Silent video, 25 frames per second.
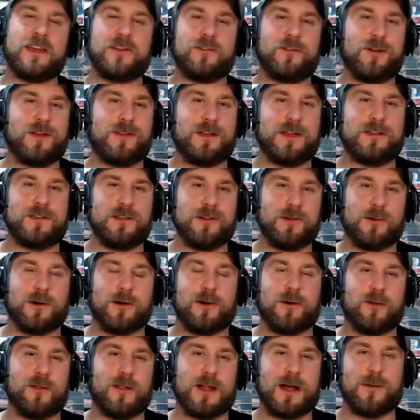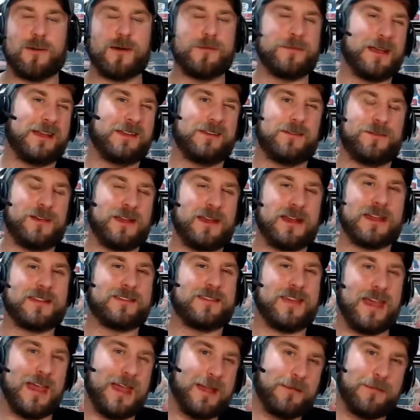really do a whole lot with me. Defending
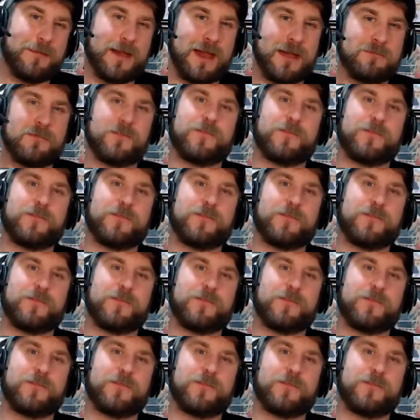against Hangman